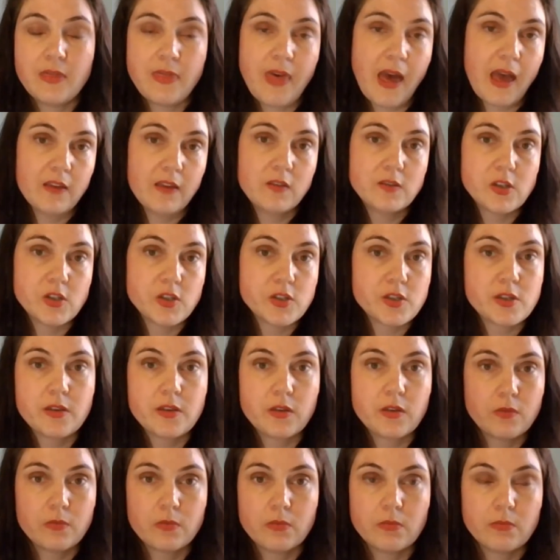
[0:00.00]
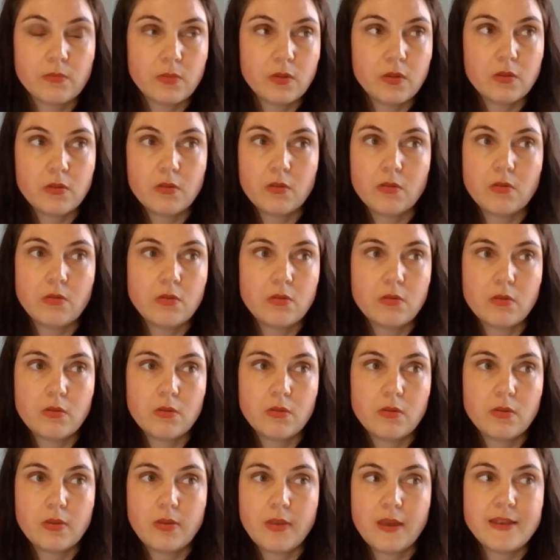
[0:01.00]
That's just
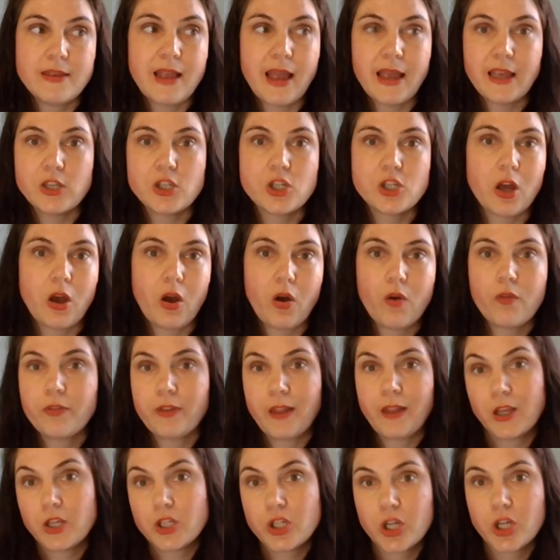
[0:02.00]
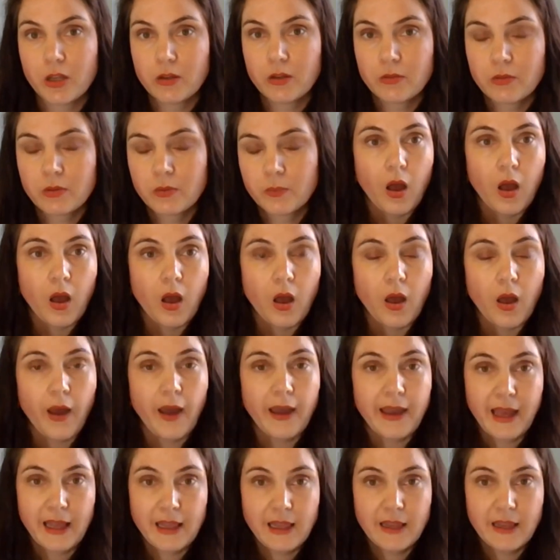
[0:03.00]
the nature of nature. Okay,